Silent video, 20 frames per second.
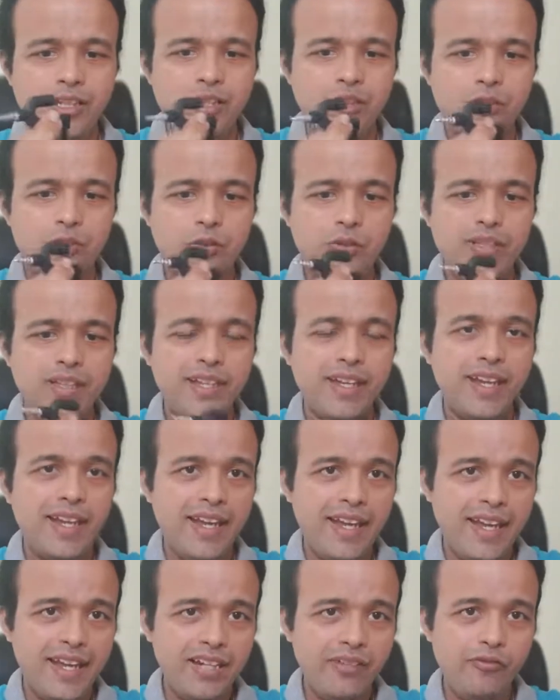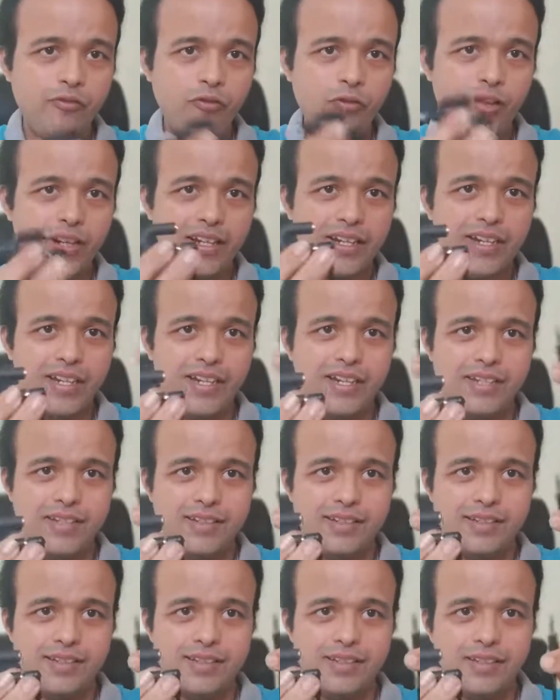So the headphone again,
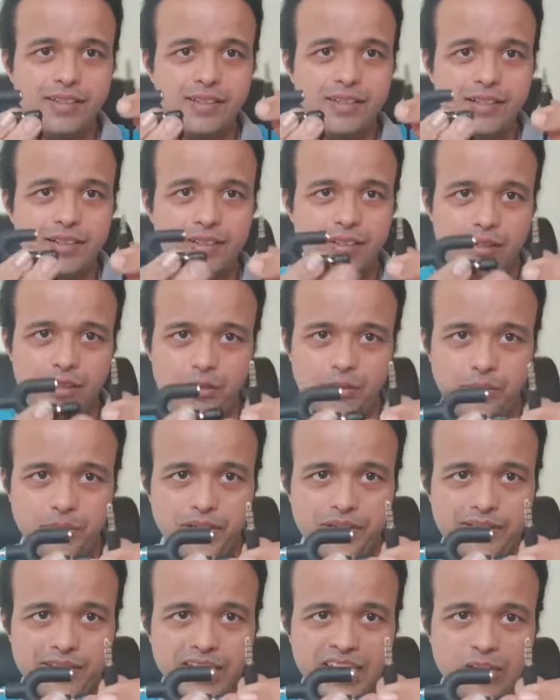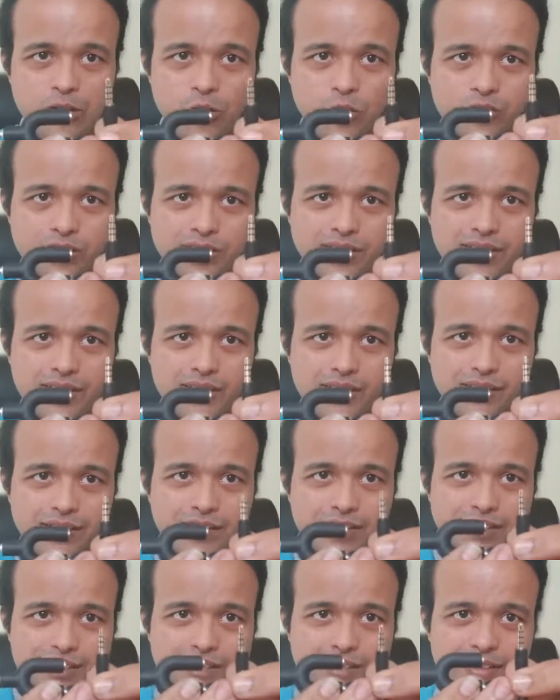please take note,
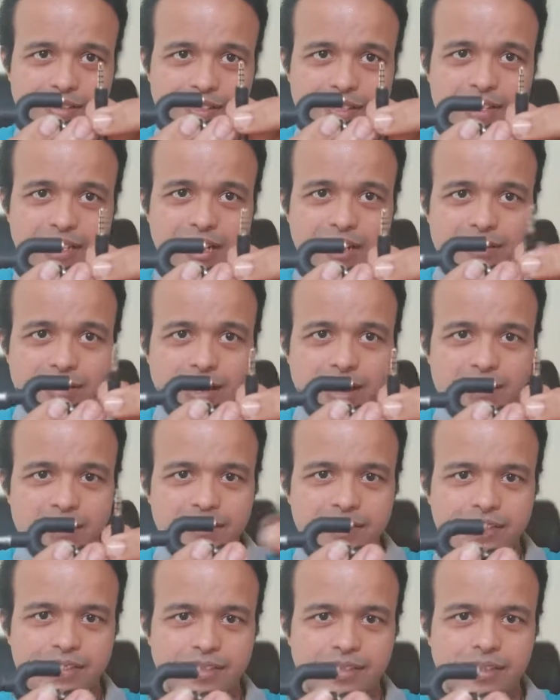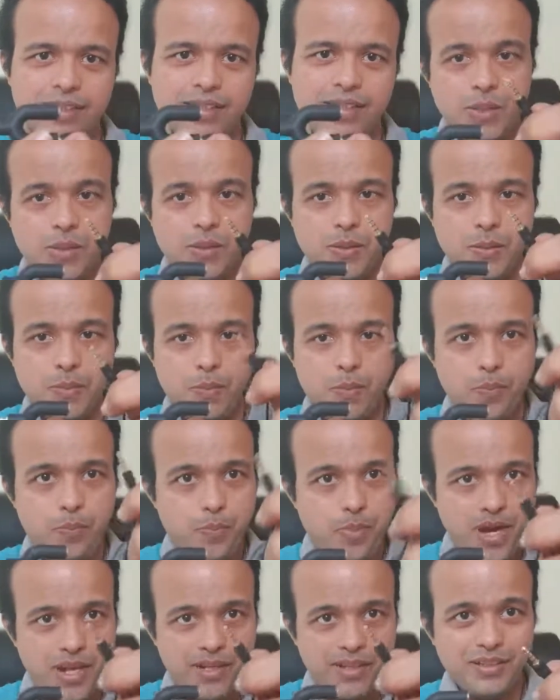it's TRRS,
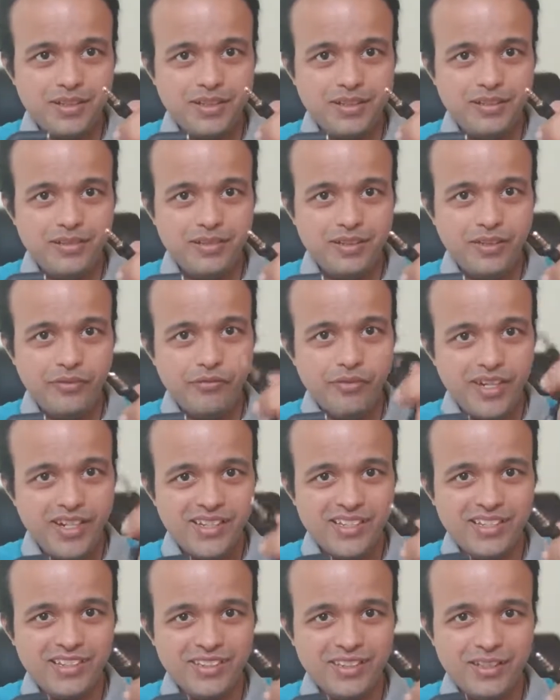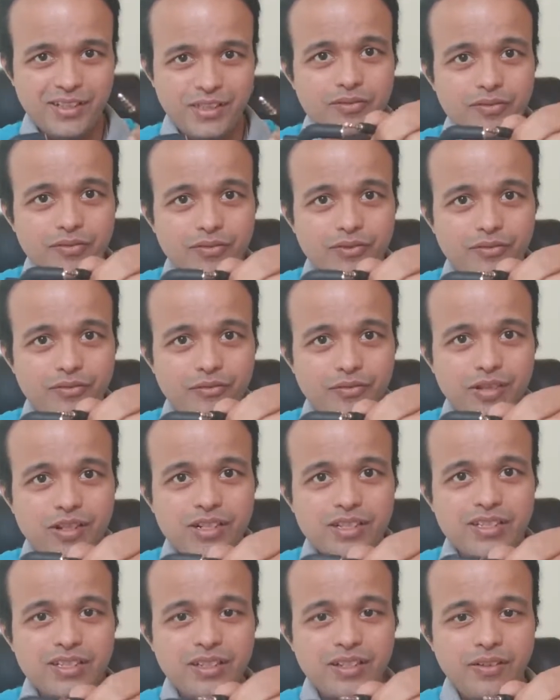but the funny thing is,
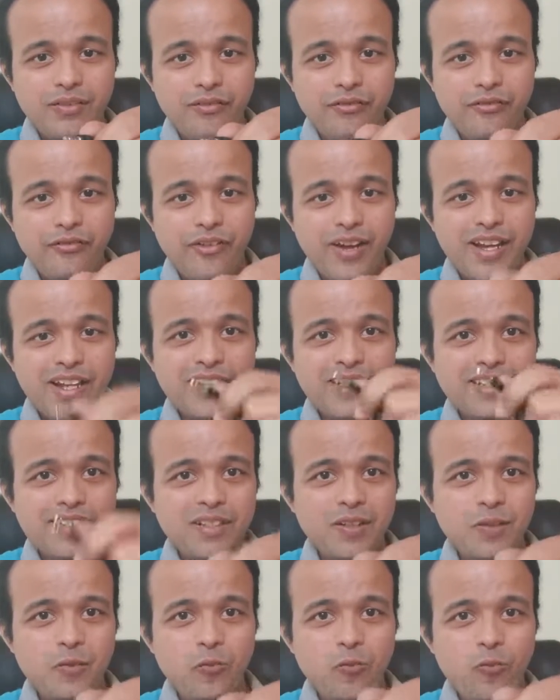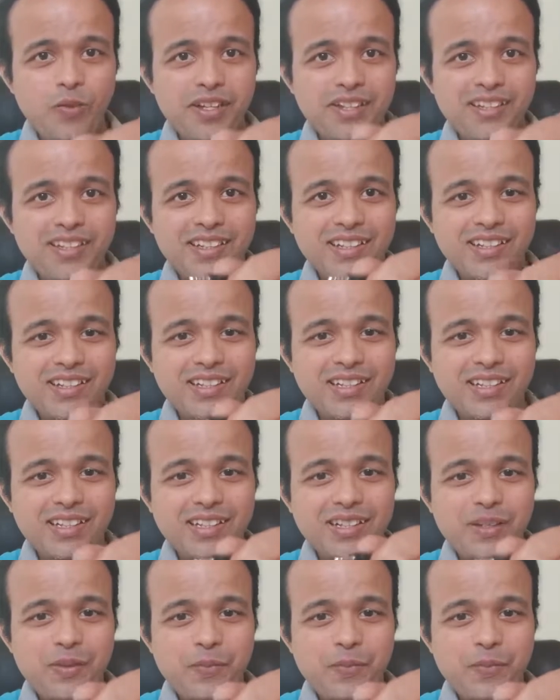works fine with the